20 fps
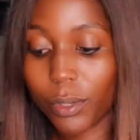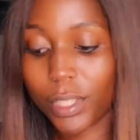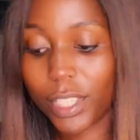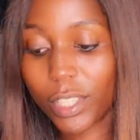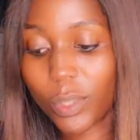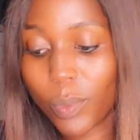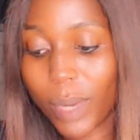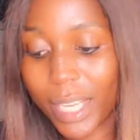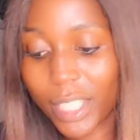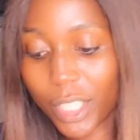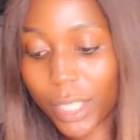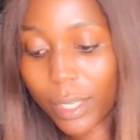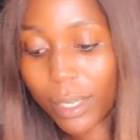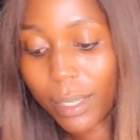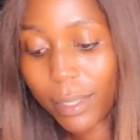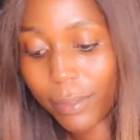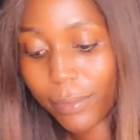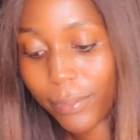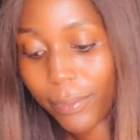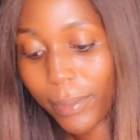You just wash it
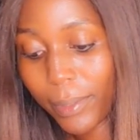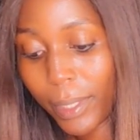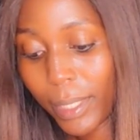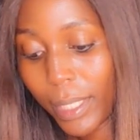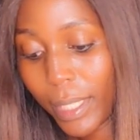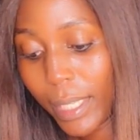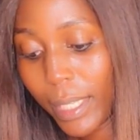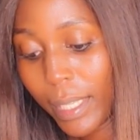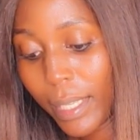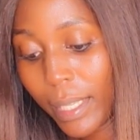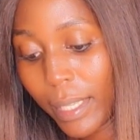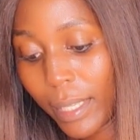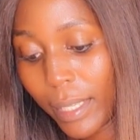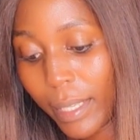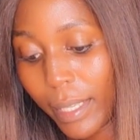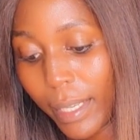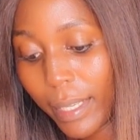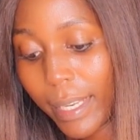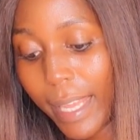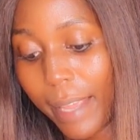off,
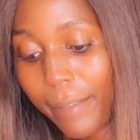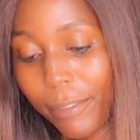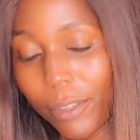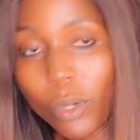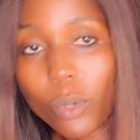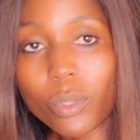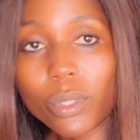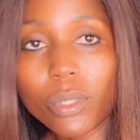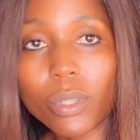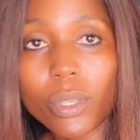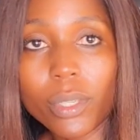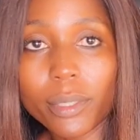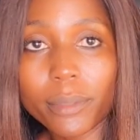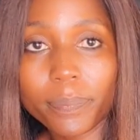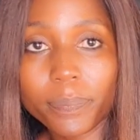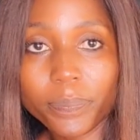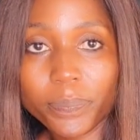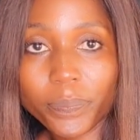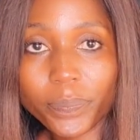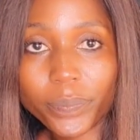and life goes on.